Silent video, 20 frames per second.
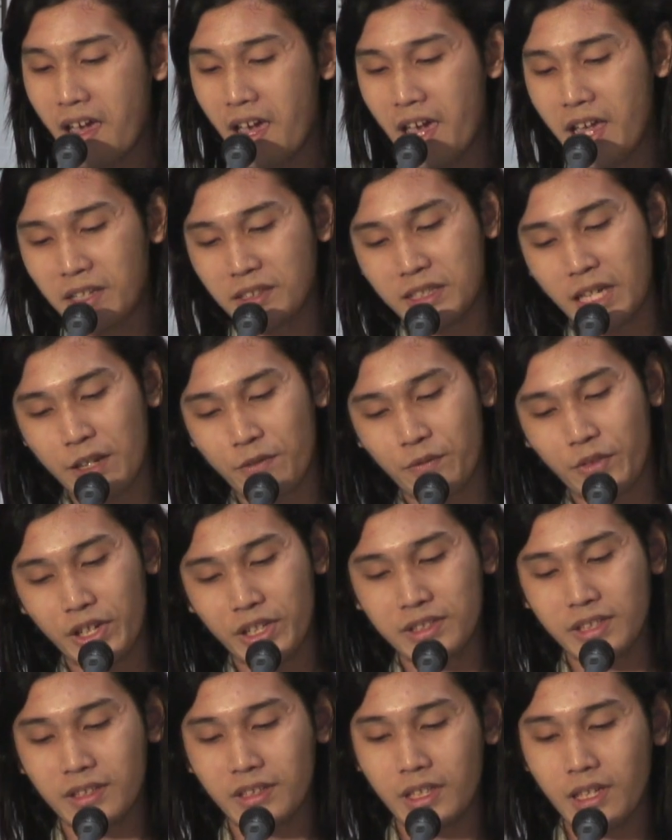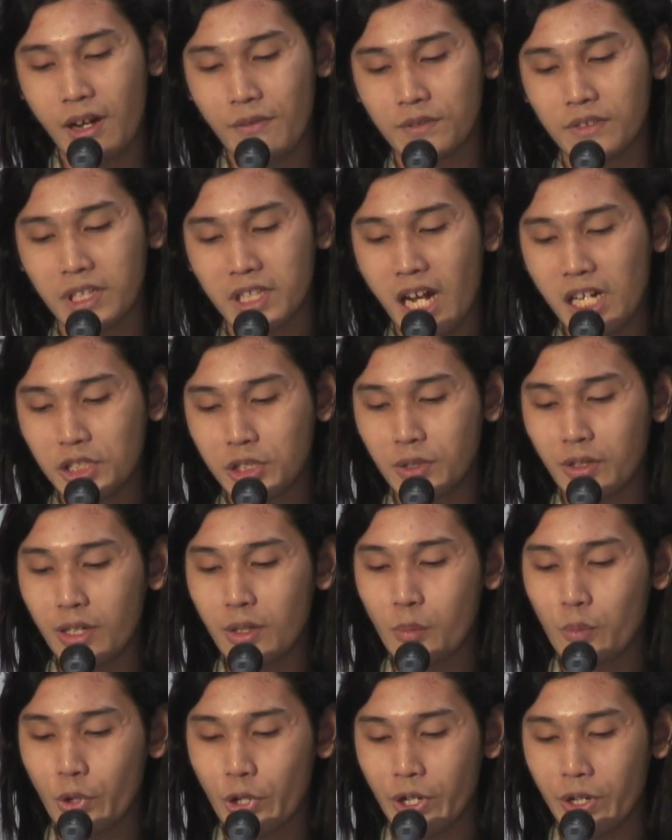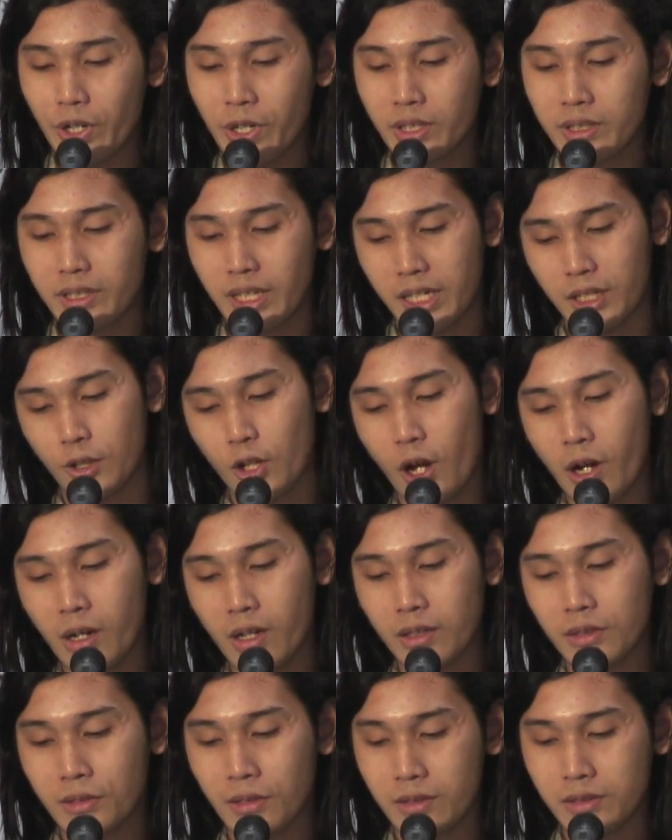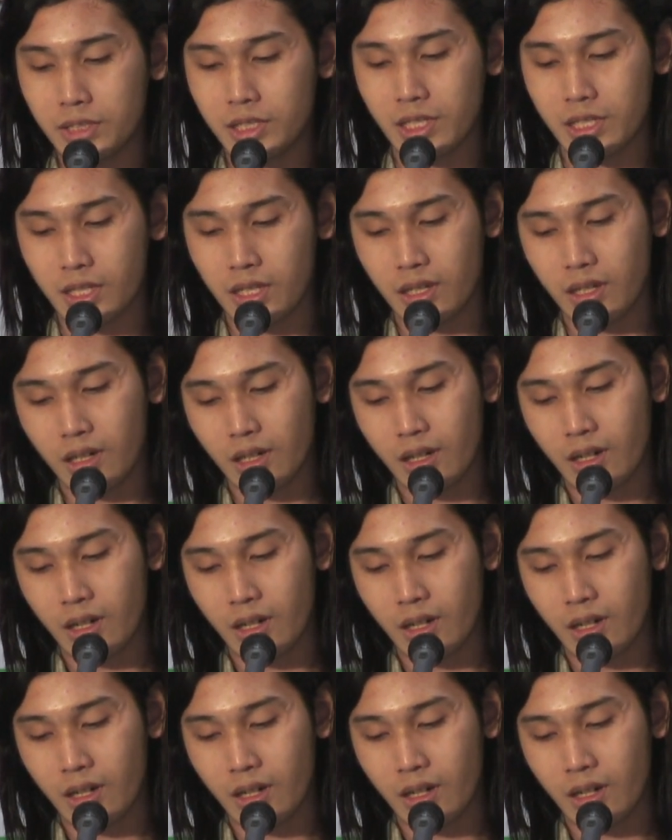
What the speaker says: and diversity of the natural world and local culture.